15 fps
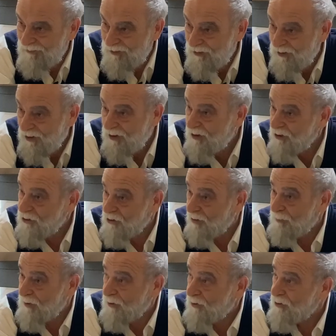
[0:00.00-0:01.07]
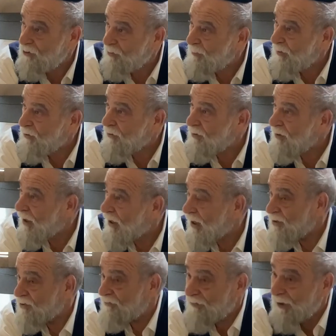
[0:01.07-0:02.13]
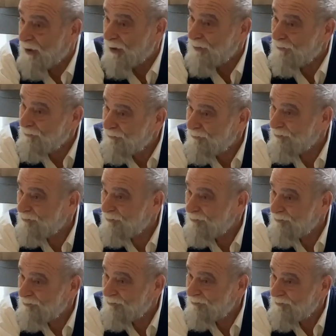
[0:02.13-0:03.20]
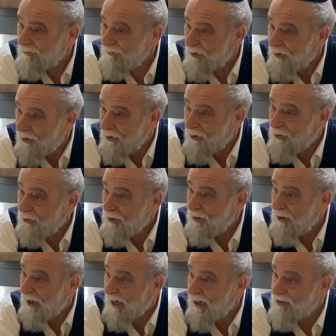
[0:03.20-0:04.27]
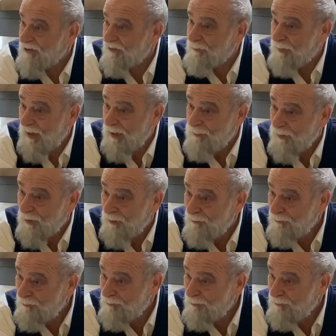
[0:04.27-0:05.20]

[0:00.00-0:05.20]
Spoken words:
The only thing that's going to be good is going to be good in the eyes of God. Or good in the eyes of people.